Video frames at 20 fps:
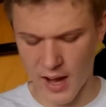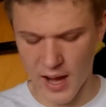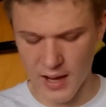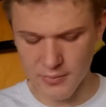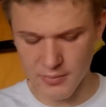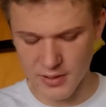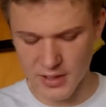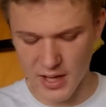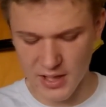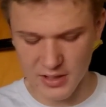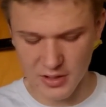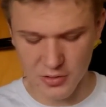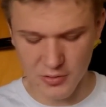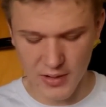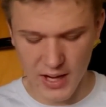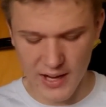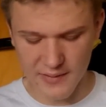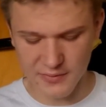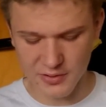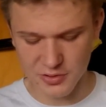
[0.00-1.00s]
I went on a
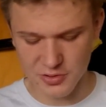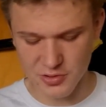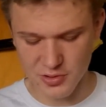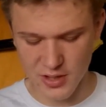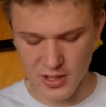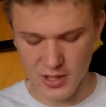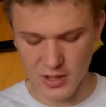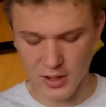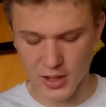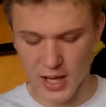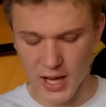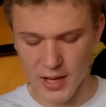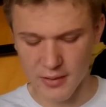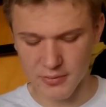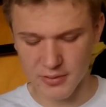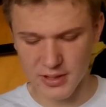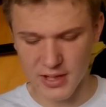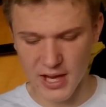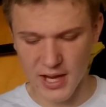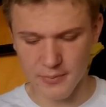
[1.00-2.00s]
gravel trail, I
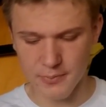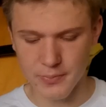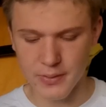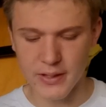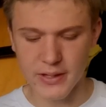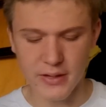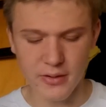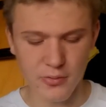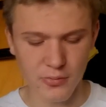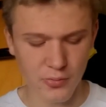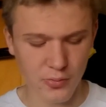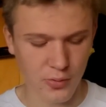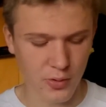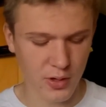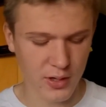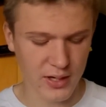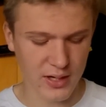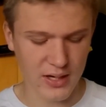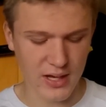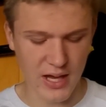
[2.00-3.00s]
would not be
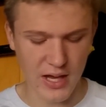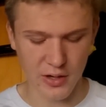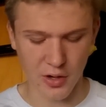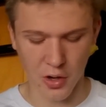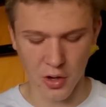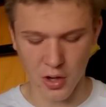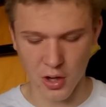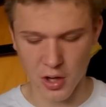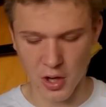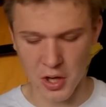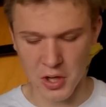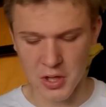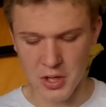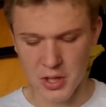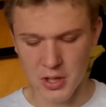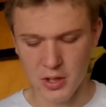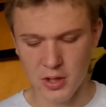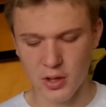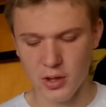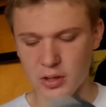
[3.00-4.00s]
worried at all.
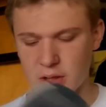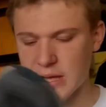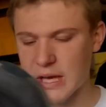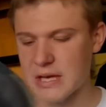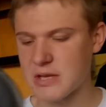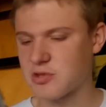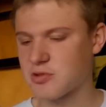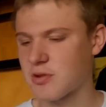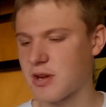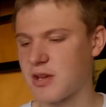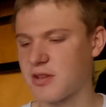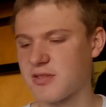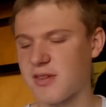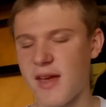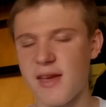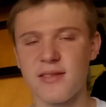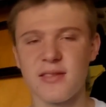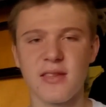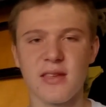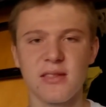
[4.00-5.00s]
Light trails,
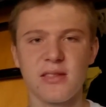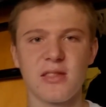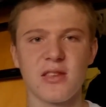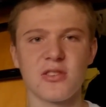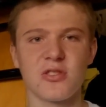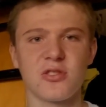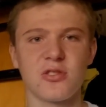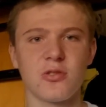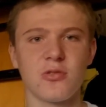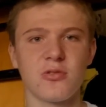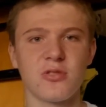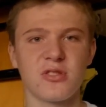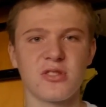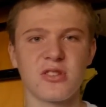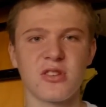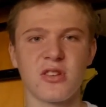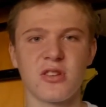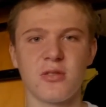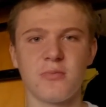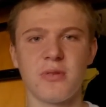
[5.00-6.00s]
I think this shoe is
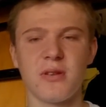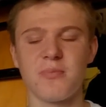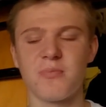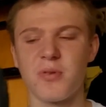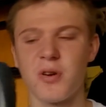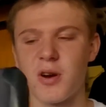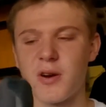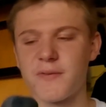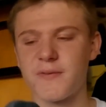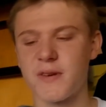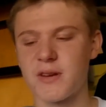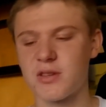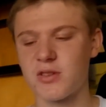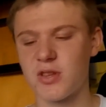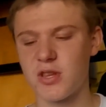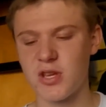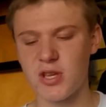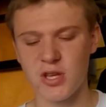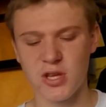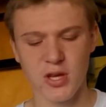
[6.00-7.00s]
going to be
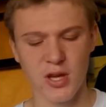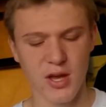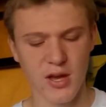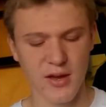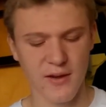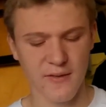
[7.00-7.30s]
perfectly